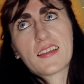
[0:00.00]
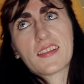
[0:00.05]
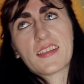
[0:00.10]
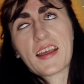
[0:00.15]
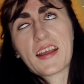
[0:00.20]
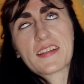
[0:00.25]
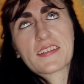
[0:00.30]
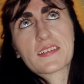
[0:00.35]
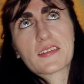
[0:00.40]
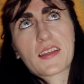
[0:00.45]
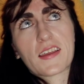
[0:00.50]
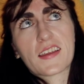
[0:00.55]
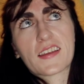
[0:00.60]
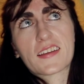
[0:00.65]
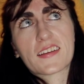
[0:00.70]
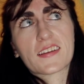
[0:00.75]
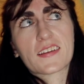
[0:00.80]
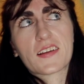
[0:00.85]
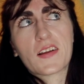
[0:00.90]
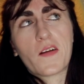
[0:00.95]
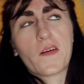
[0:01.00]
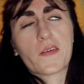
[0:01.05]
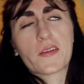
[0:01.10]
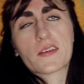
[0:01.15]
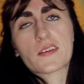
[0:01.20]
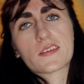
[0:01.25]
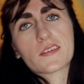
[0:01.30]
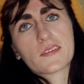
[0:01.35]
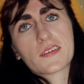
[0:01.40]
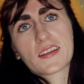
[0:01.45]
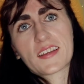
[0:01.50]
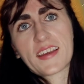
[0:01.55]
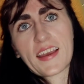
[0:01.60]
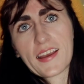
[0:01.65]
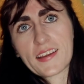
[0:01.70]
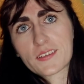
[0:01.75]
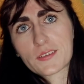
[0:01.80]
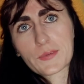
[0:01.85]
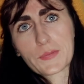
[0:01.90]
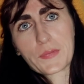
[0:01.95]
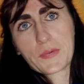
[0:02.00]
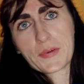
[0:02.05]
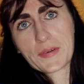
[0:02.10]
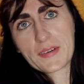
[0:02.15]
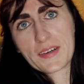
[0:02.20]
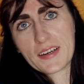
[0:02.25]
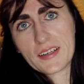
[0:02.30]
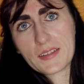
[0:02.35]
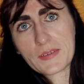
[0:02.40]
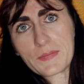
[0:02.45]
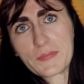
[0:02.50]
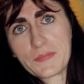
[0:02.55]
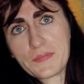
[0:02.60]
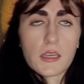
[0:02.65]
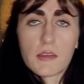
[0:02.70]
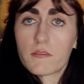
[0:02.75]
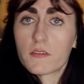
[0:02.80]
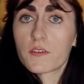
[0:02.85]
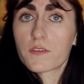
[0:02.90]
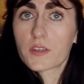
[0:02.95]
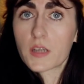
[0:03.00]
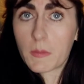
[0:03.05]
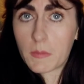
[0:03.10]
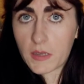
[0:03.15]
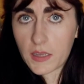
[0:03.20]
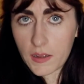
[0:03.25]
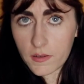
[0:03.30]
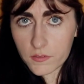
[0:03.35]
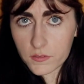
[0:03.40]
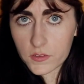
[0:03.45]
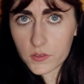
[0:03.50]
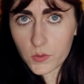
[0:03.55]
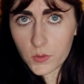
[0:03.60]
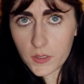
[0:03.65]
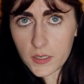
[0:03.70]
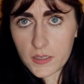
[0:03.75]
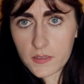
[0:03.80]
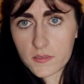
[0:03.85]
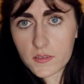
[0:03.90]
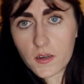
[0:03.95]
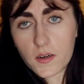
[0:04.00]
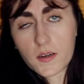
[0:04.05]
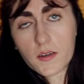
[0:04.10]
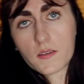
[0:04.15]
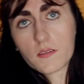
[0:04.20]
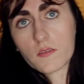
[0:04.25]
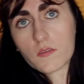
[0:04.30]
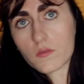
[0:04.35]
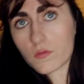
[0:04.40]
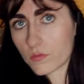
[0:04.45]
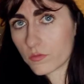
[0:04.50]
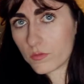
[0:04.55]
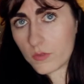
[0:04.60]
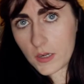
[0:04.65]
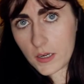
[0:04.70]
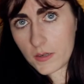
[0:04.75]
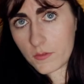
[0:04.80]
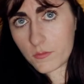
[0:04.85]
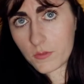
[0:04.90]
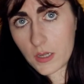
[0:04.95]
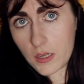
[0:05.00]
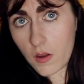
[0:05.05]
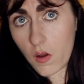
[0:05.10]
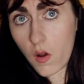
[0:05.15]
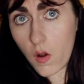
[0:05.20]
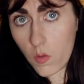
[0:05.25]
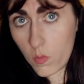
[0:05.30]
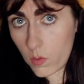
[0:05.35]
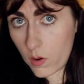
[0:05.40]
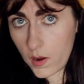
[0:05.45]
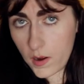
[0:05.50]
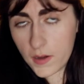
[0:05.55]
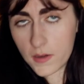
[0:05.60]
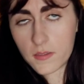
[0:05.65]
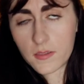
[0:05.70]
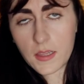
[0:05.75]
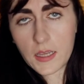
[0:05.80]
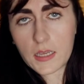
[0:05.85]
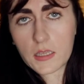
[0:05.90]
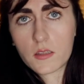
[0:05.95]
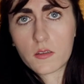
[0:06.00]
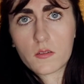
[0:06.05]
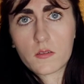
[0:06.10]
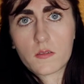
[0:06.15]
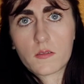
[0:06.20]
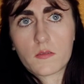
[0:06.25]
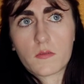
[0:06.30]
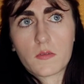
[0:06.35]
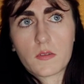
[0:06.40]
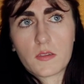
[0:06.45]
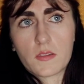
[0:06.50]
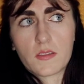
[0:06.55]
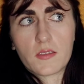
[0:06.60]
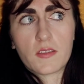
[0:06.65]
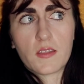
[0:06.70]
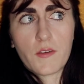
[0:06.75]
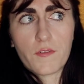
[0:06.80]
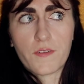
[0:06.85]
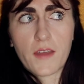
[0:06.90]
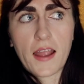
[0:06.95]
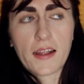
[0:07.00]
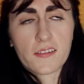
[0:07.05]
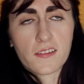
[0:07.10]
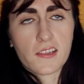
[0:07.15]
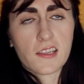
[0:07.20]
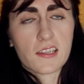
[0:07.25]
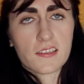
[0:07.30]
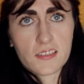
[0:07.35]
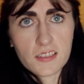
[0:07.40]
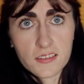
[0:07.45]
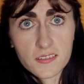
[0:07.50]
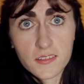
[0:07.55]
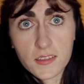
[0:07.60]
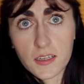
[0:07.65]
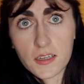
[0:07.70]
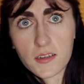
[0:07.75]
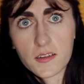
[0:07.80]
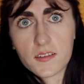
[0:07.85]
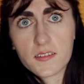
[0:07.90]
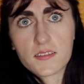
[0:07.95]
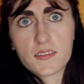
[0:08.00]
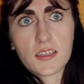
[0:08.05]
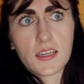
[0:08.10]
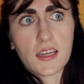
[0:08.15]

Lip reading: that's like all you could really ask for, right? Even if coming out stories aren't what we all want, like the fact that this exists